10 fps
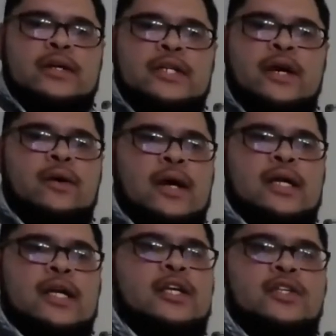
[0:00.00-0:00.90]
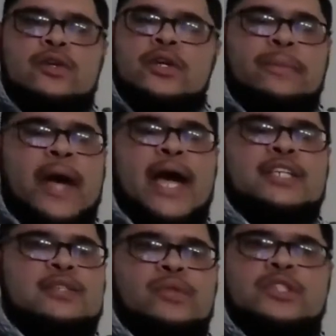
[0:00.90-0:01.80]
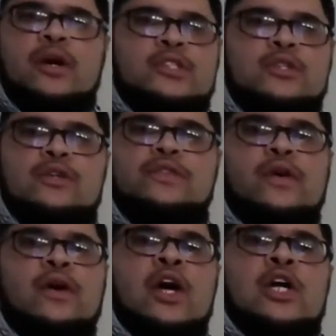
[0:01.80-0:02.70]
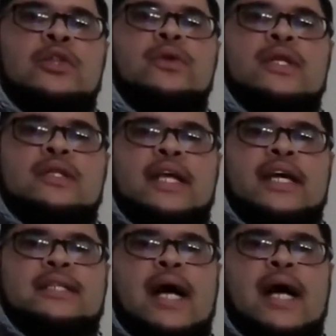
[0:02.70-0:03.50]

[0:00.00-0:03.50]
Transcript: You do your passion, what you go to school for, do the things.